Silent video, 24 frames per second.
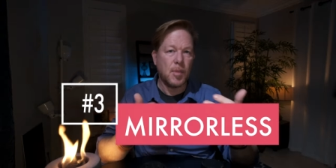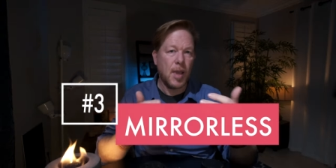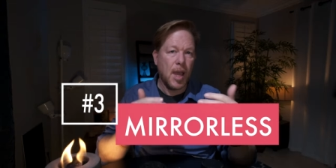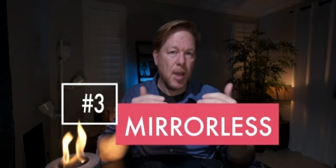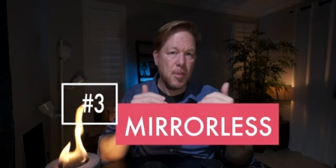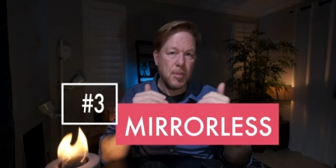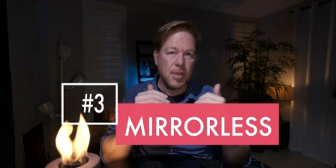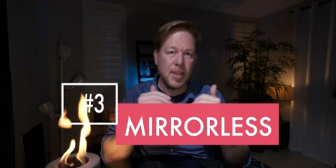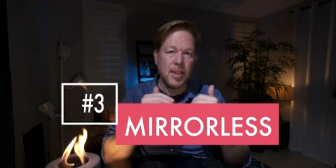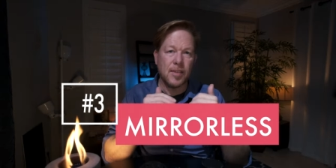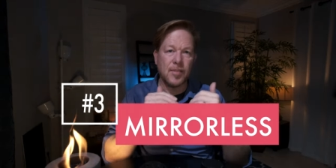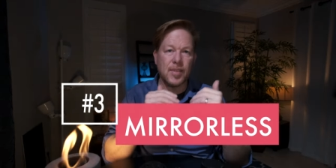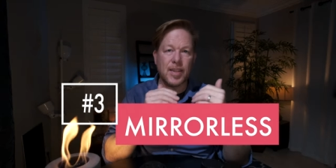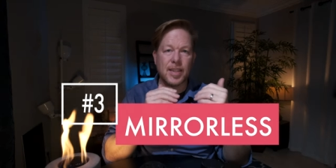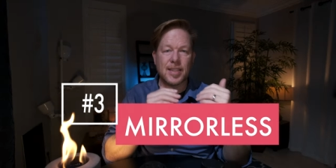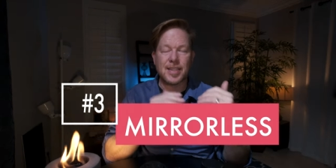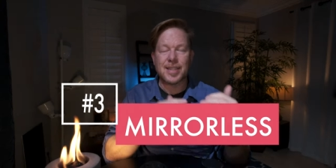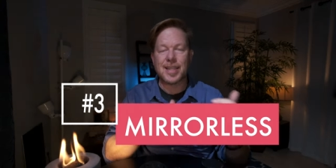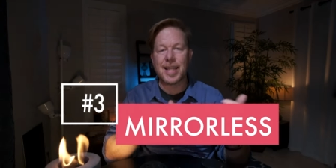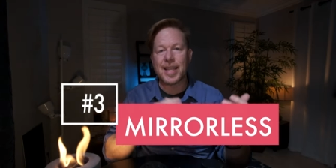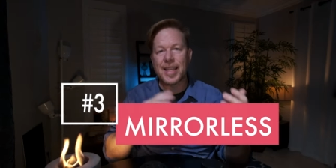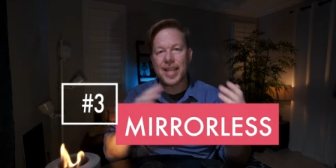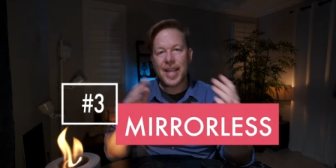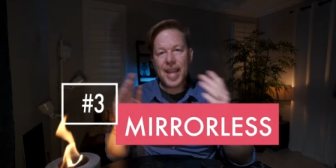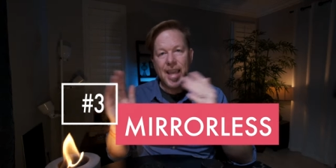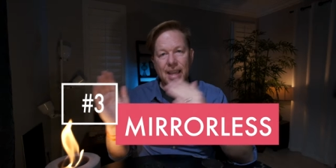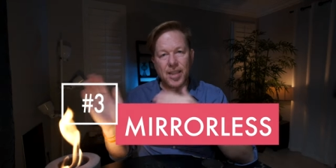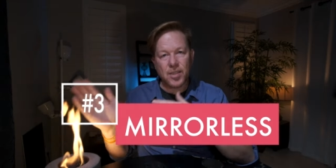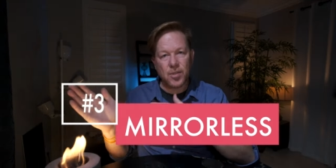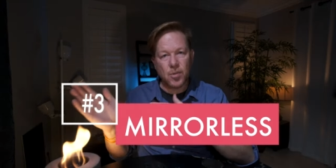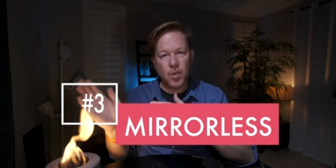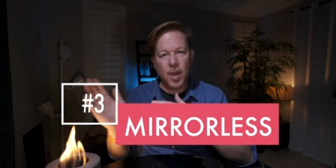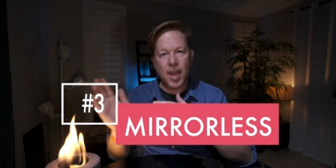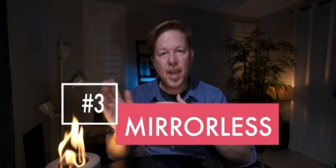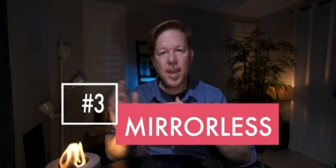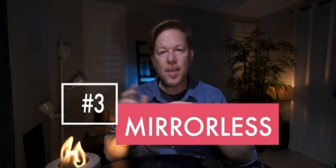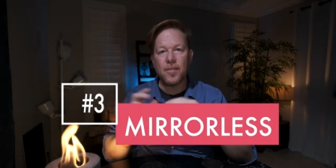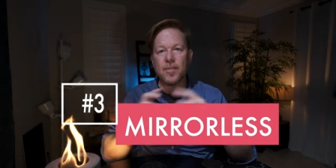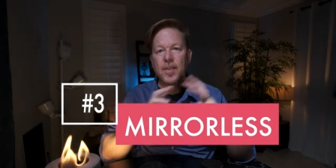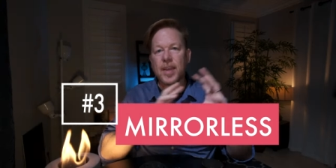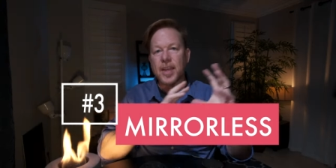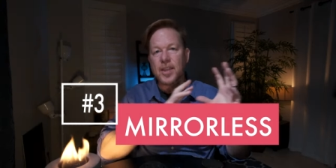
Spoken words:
I believe it's the next wave.